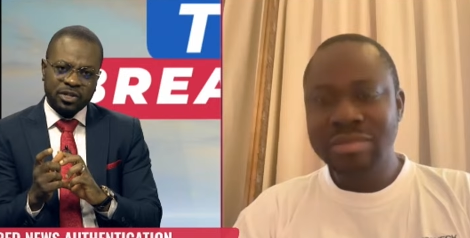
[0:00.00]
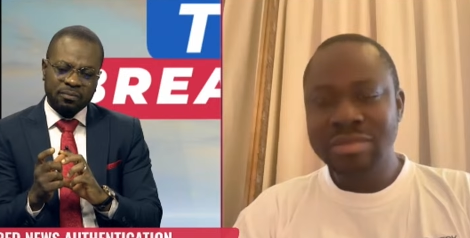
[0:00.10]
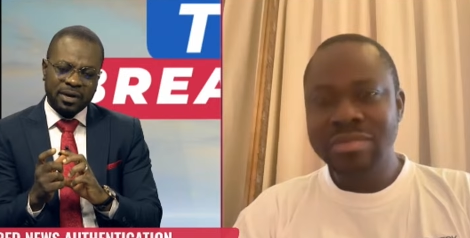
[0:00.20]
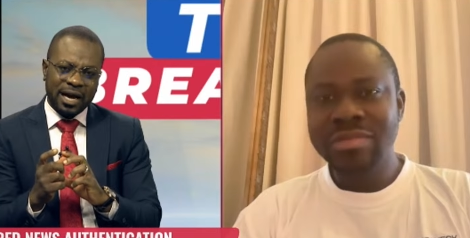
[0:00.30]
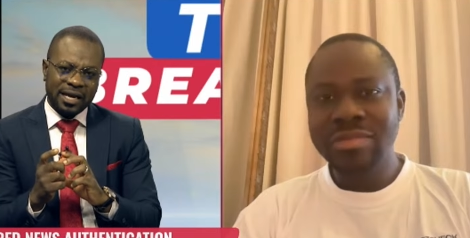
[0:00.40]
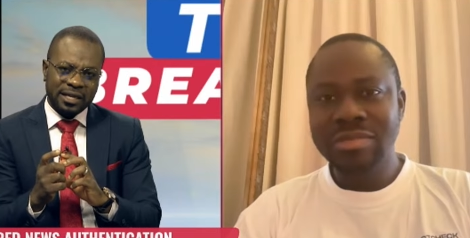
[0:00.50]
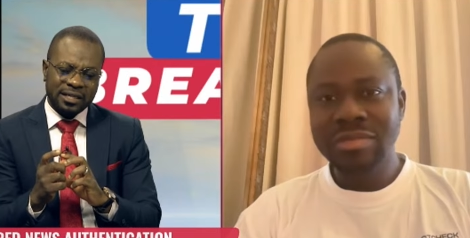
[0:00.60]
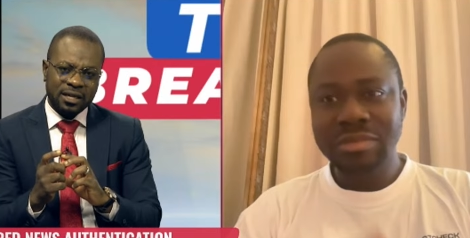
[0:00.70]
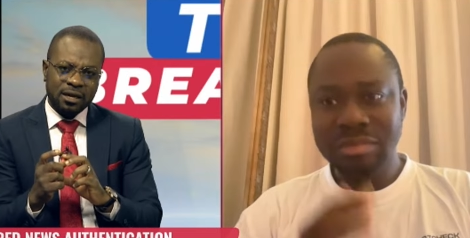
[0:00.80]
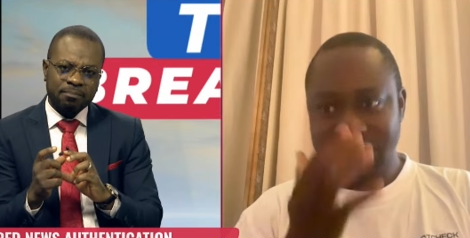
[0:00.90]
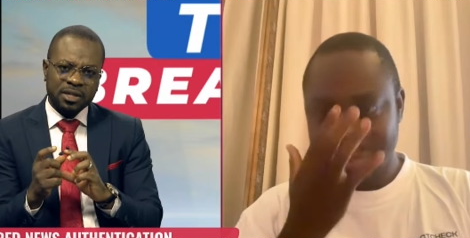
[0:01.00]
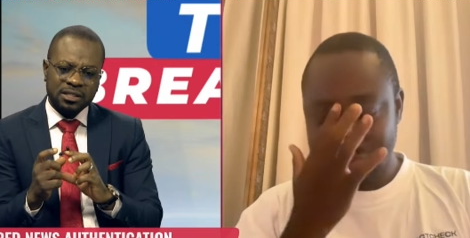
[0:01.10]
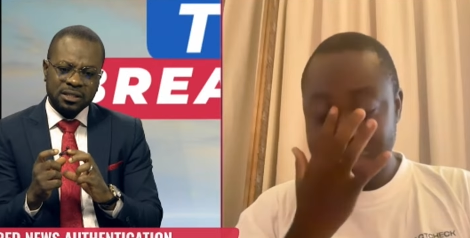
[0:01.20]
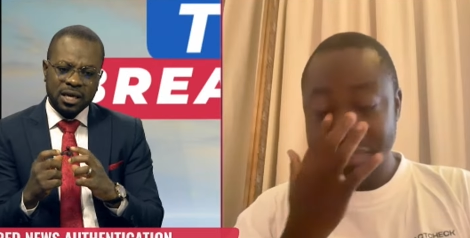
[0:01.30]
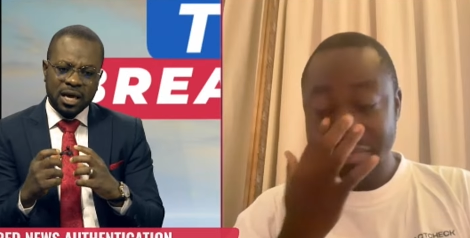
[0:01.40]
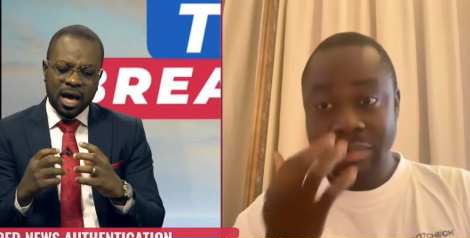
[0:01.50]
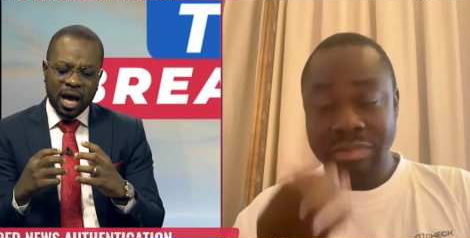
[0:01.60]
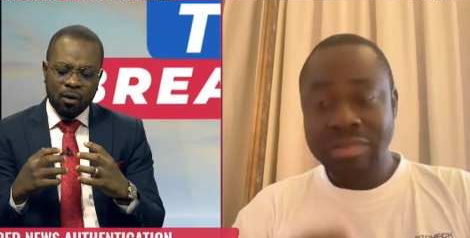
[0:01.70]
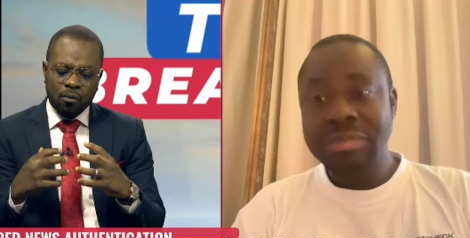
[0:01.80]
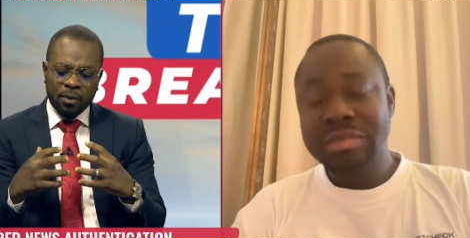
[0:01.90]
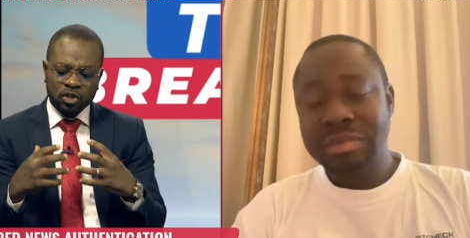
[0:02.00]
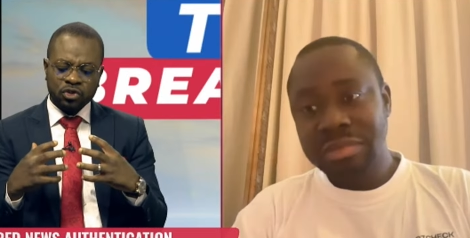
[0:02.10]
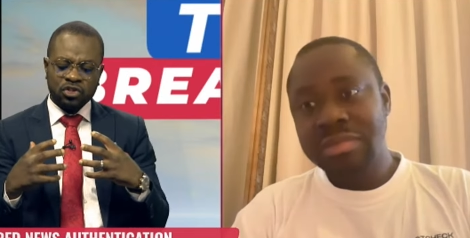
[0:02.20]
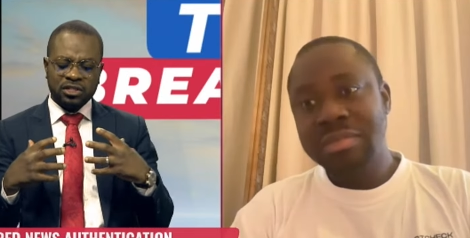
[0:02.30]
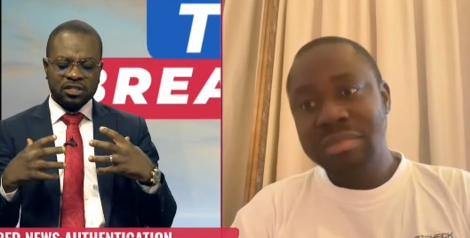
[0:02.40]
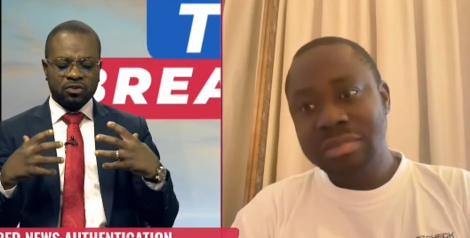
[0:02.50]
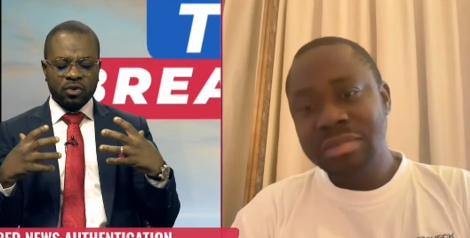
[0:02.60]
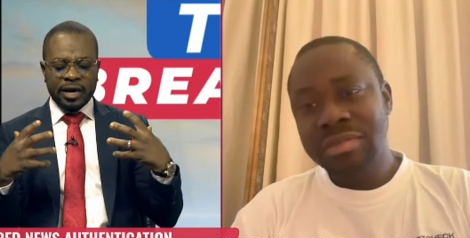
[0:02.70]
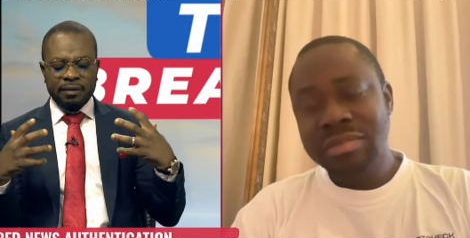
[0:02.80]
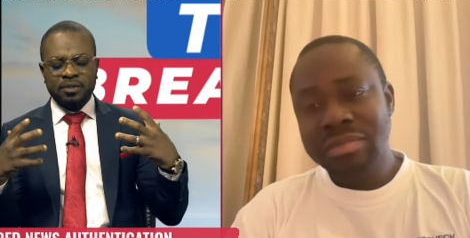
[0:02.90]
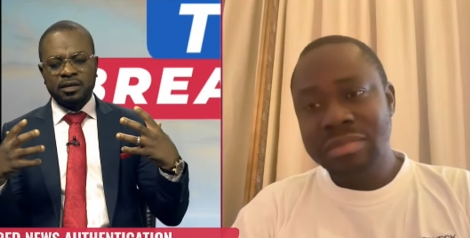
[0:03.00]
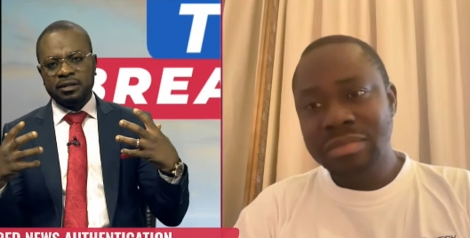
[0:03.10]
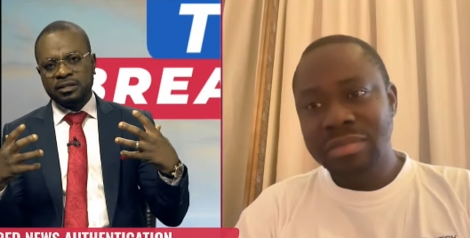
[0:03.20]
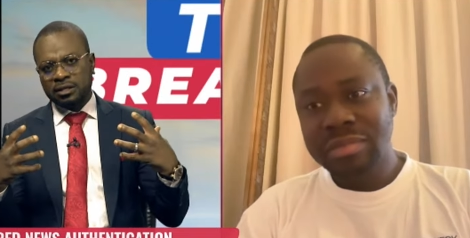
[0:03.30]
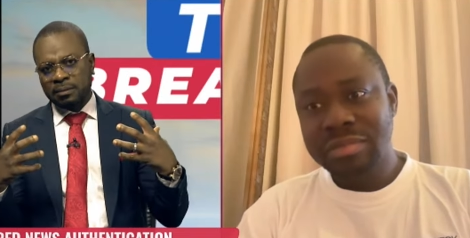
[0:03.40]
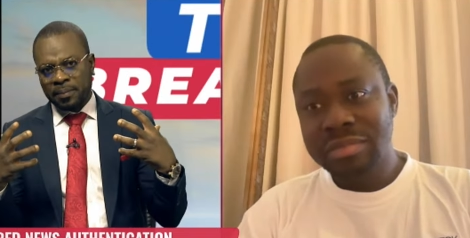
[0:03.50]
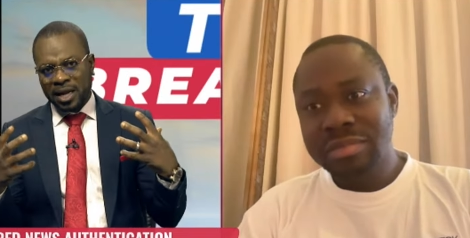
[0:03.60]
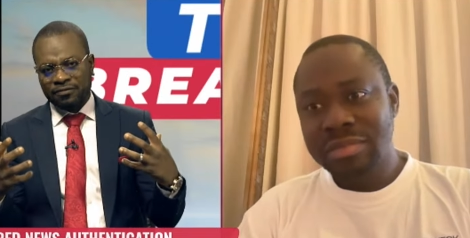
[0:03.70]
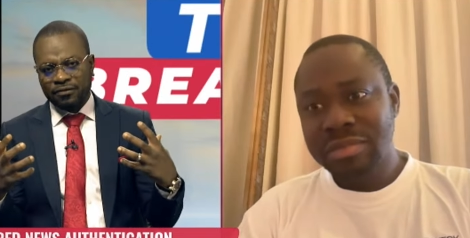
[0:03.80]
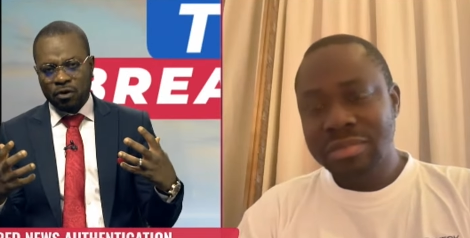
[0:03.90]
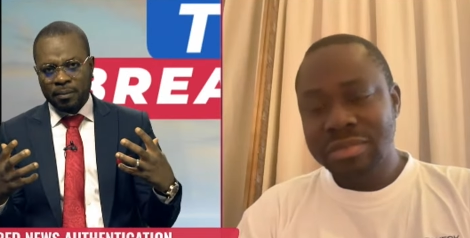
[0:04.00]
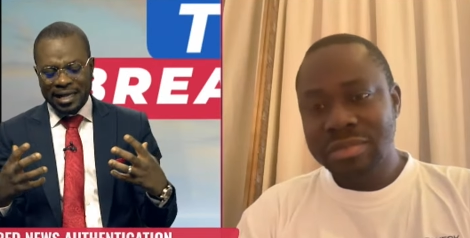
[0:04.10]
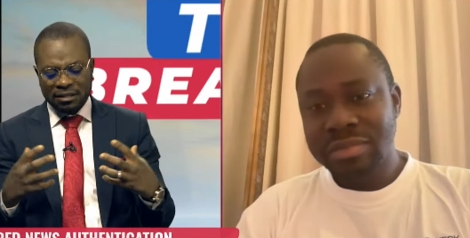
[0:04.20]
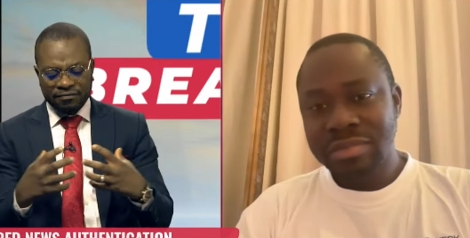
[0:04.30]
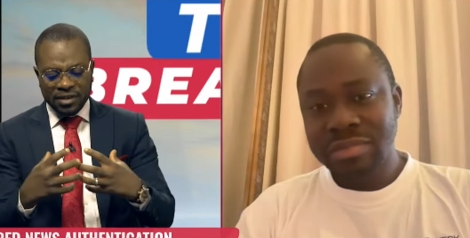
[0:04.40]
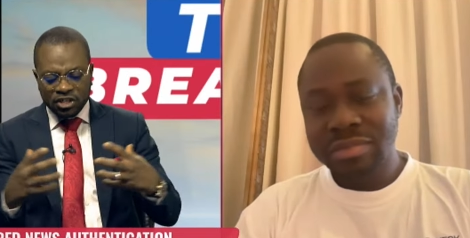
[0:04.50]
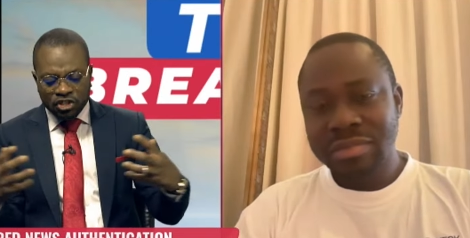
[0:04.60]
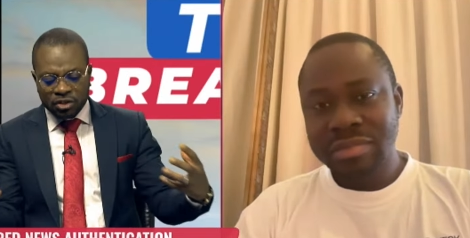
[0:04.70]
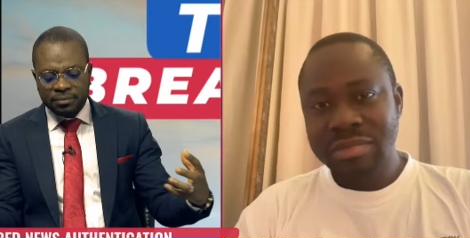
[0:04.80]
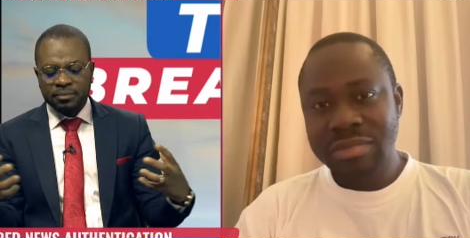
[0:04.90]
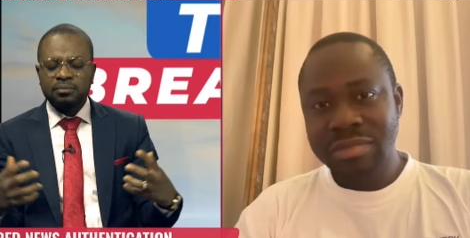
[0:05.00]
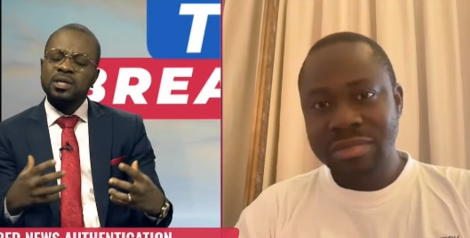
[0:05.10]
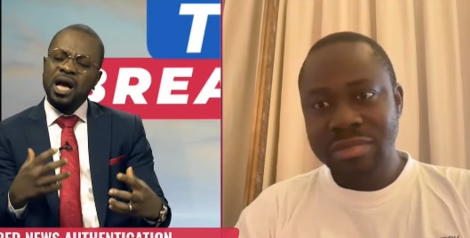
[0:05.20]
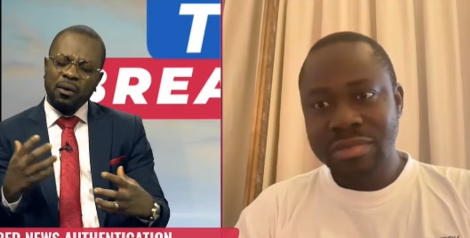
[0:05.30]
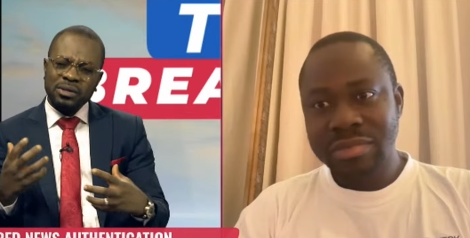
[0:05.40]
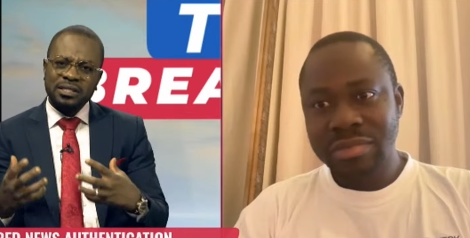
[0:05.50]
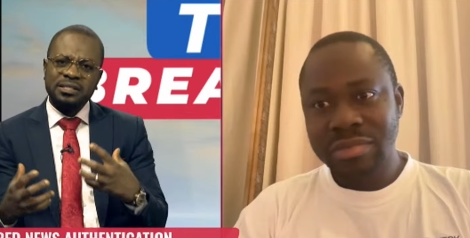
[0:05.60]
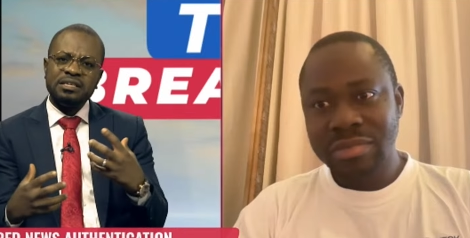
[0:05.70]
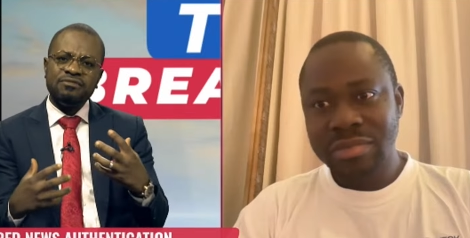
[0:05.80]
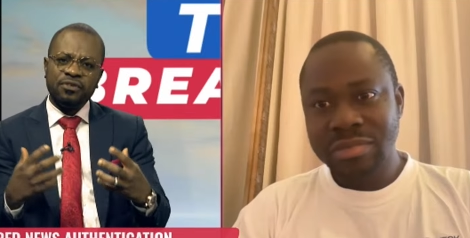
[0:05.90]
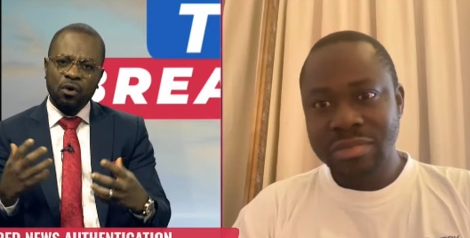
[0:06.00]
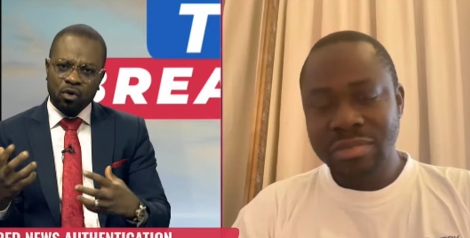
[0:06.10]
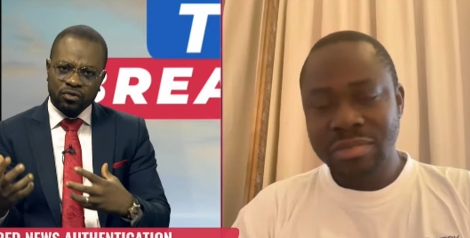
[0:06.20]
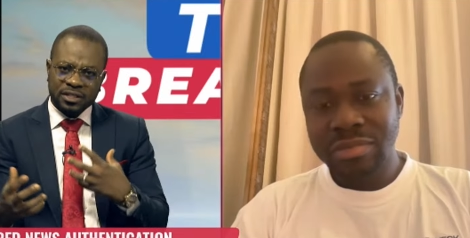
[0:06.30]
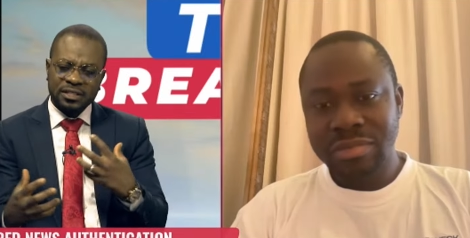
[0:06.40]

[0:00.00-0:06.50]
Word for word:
Speaker 1: told us the inspiration behind it. But how much would you describe the, the, the platform and the vision, how it has